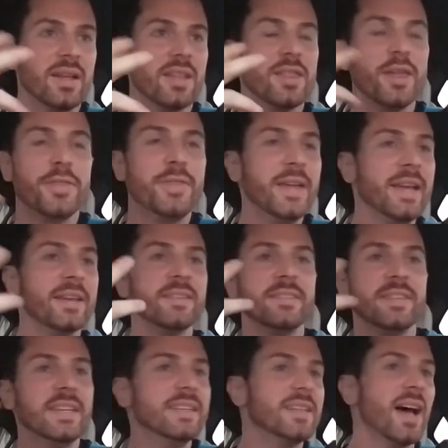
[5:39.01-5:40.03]
the things
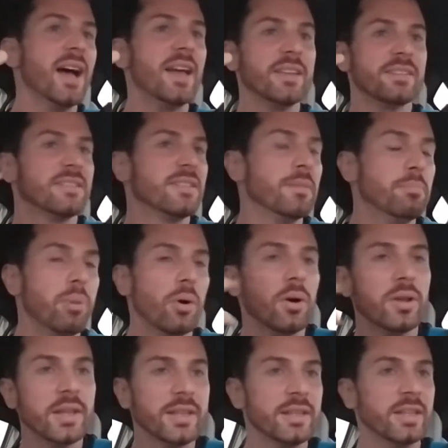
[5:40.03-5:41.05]
he does, the
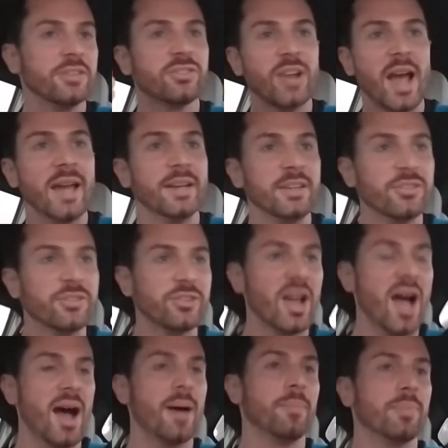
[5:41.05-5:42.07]
bull in the china
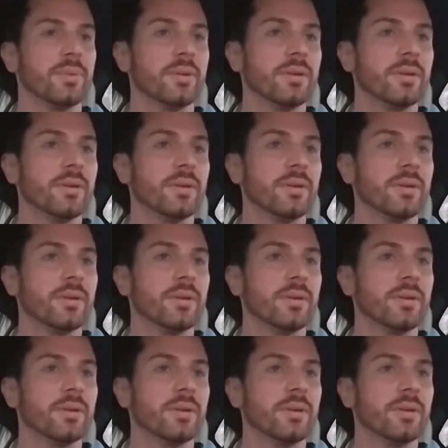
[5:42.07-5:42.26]
shop,